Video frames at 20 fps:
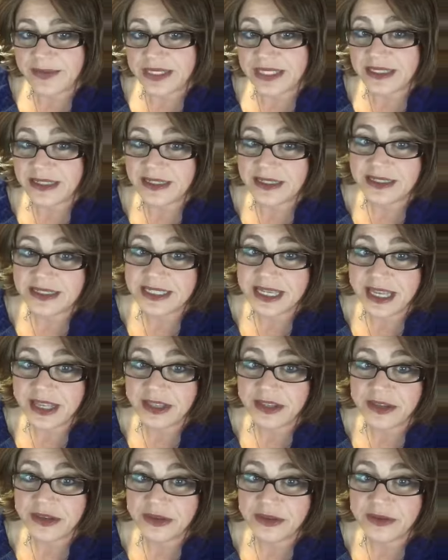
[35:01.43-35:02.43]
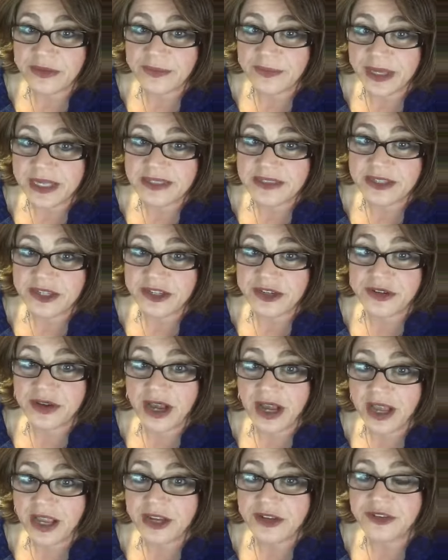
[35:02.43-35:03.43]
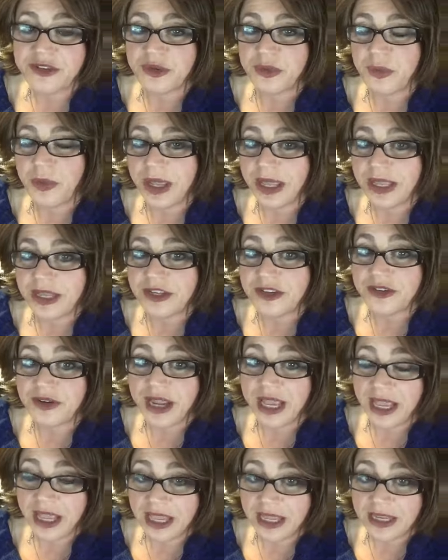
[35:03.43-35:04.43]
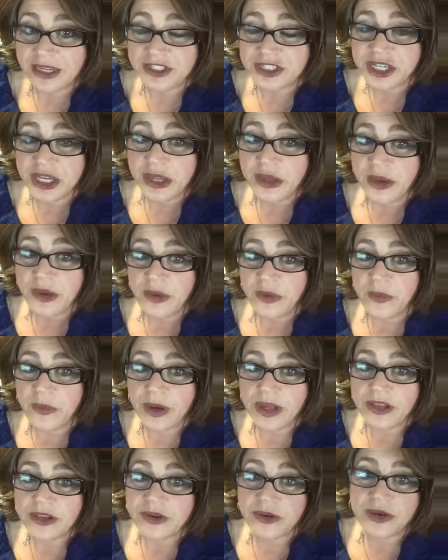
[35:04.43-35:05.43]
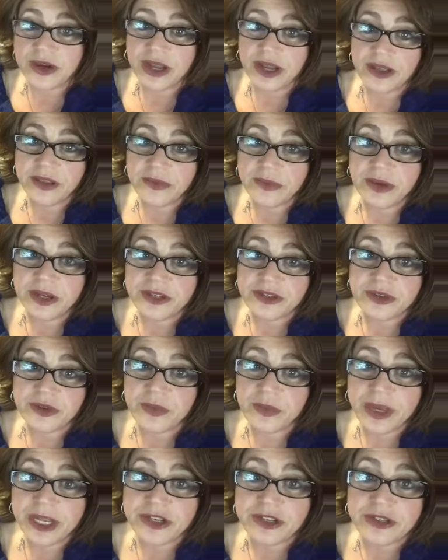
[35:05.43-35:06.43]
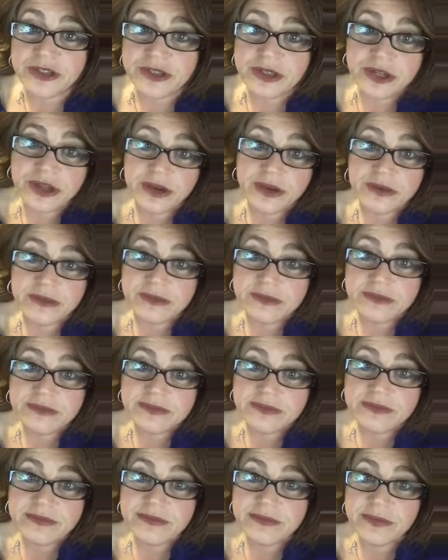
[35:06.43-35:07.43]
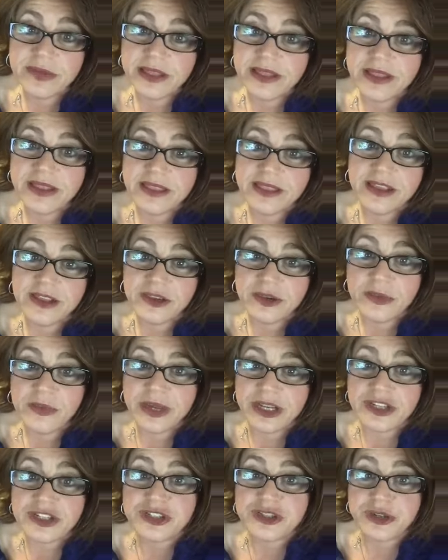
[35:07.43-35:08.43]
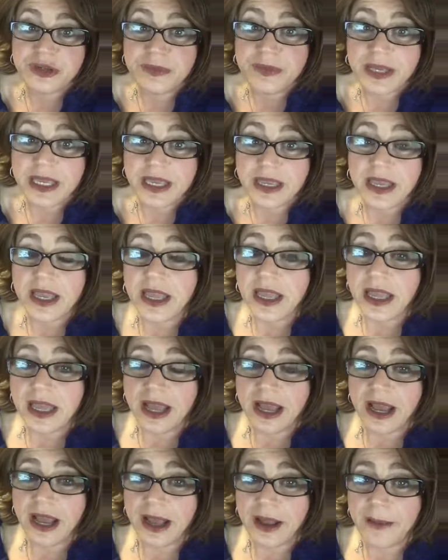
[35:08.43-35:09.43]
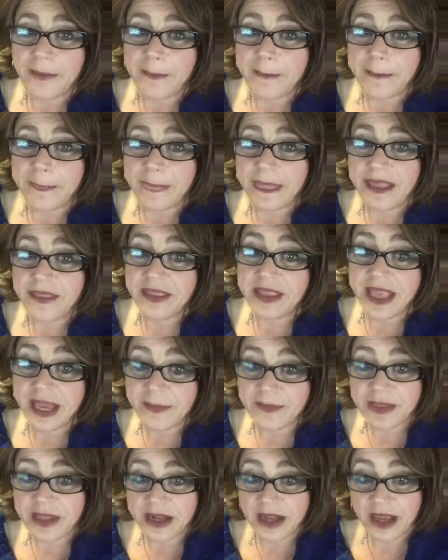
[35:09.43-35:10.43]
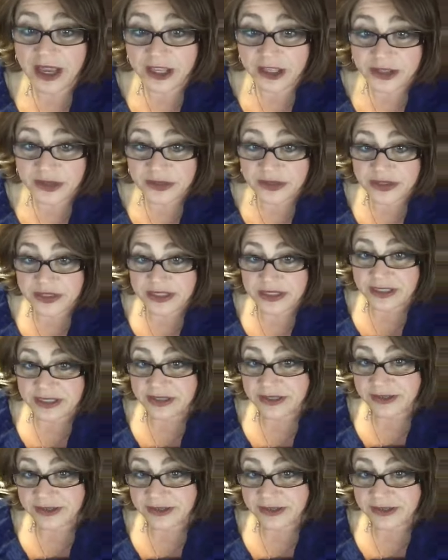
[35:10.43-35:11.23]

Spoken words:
and it'll tell you based on your height, your weight, your age, what your health, what your weight, you know, what they think your weight should be. In the app that I used,